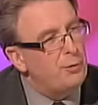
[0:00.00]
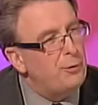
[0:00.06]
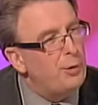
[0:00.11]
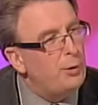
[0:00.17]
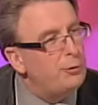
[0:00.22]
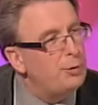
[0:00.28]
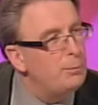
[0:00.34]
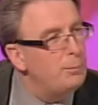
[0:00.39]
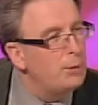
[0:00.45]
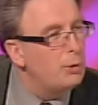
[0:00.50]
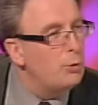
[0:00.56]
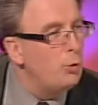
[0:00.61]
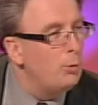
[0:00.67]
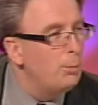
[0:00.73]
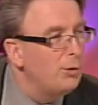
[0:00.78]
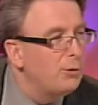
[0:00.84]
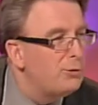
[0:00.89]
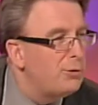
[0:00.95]
the
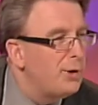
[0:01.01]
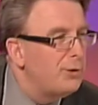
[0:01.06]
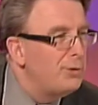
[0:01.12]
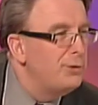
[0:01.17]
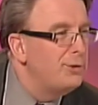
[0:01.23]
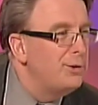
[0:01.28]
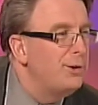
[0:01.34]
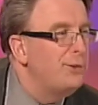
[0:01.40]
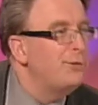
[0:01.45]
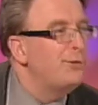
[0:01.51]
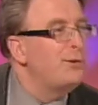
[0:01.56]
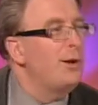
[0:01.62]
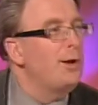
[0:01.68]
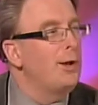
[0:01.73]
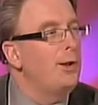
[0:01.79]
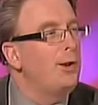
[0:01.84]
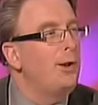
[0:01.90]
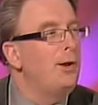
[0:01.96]
Travolta-McCorber strategy,
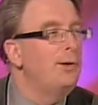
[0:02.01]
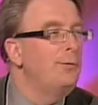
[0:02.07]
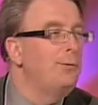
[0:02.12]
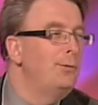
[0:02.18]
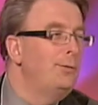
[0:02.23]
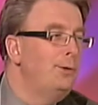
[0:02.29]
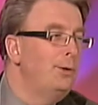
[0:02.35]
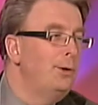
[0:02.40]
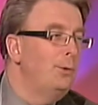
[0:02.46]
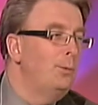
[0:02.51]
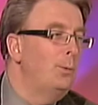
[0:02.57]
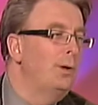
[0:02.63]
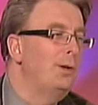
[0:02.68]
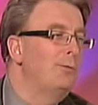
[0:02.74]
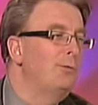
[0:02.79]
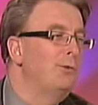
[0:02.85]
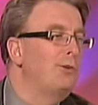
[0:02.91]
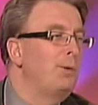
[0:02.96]
staying alive and
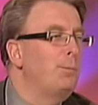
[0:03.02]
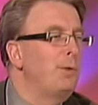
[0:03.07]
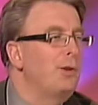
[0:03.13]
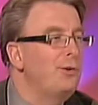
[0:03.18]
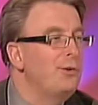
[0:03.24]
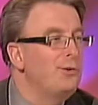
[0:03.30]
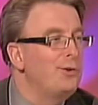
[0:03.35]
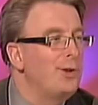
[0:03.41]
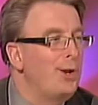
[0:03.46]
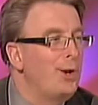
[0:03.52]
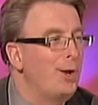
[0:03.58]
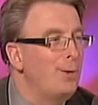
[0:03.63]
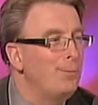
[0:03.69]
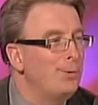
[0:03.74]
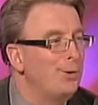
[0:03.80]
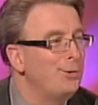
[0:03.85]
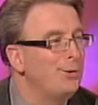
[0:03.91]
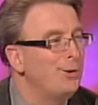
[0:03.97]
waiting for something to turn
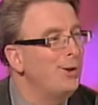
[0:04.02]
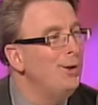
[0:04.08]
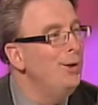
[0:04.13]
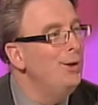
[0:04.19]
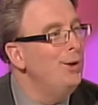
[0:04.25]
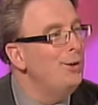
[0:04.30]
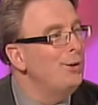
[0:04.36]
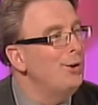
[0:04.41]
up. But